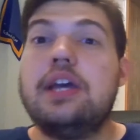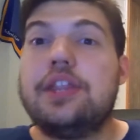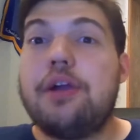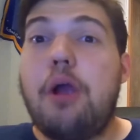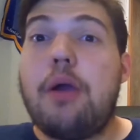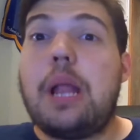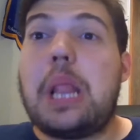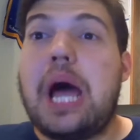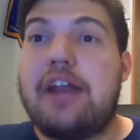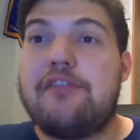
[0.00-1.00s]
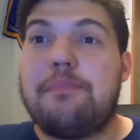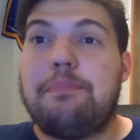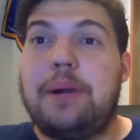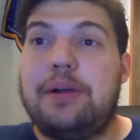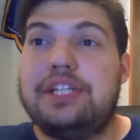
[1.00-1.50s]
There are a lot of
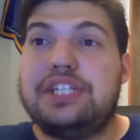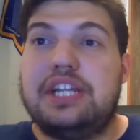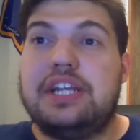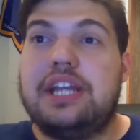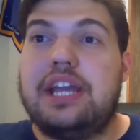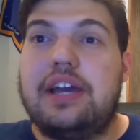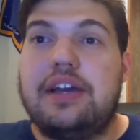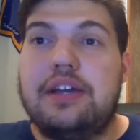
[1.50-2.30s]
parties in India,